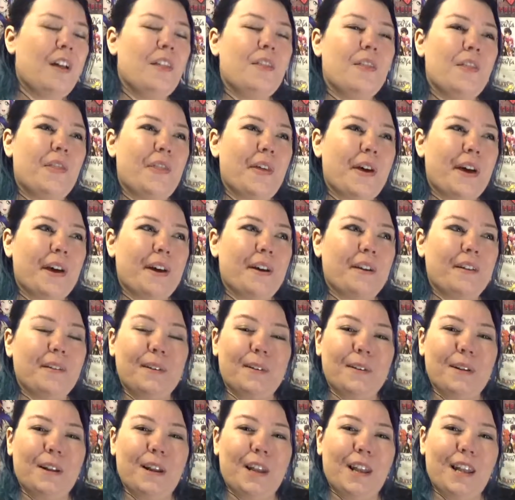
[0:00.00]
The
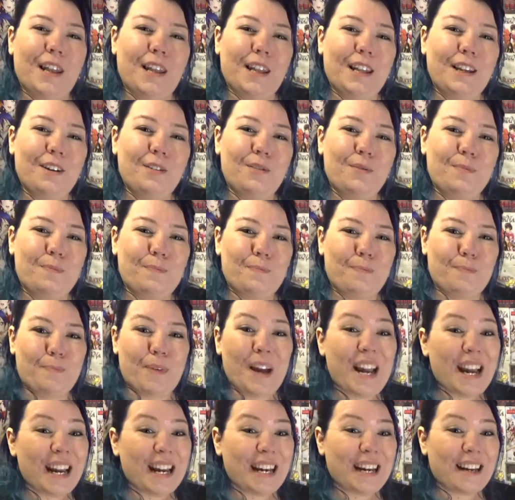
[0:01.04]
little
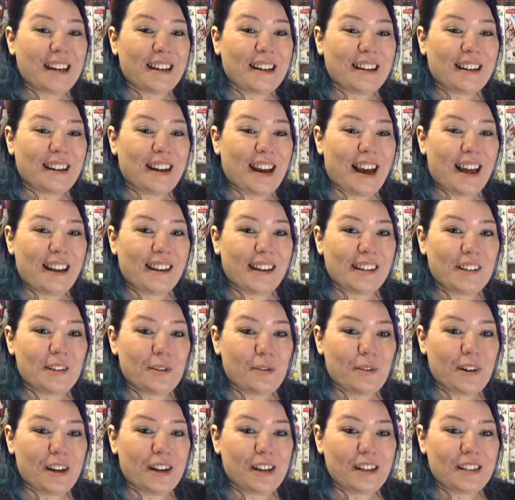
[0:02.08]
pink colour
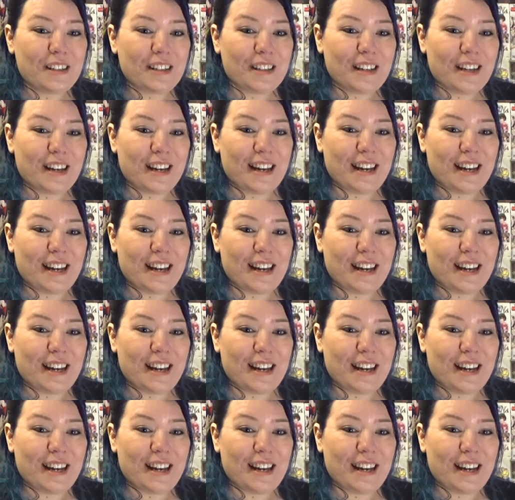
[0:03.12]
to it,